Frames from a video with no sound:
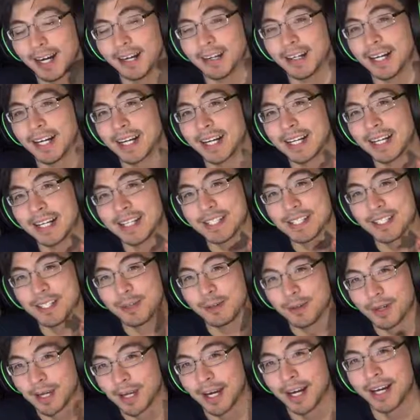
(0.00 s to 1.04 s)
All right, guys, you know
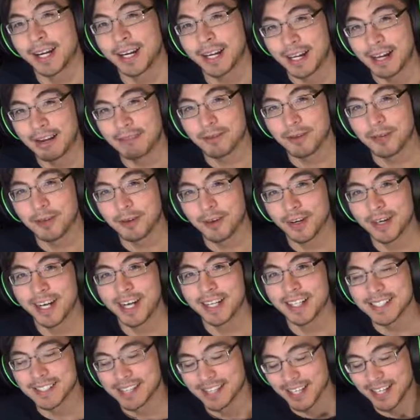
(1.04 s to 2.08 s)
what? I'm gonna have to go
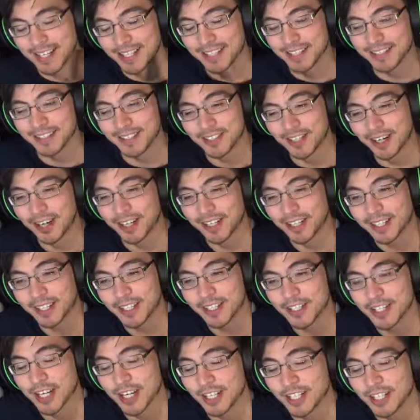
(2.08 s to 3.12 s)
ahead and say that the Dark
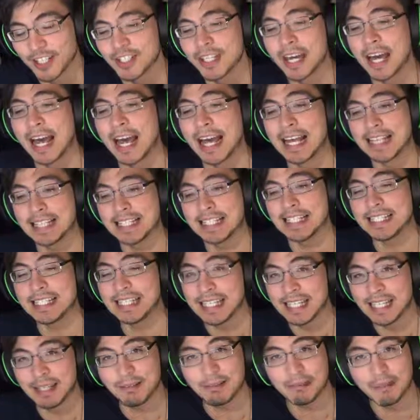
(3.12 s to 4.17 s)
Knight Challenge has
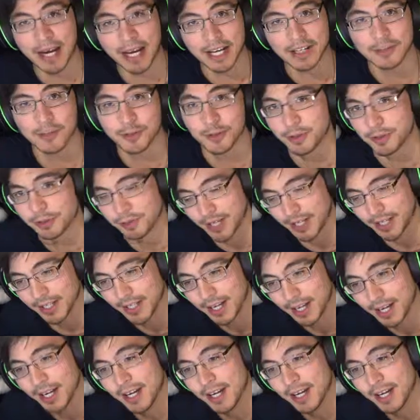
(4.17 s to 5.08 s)
indeed mastered me,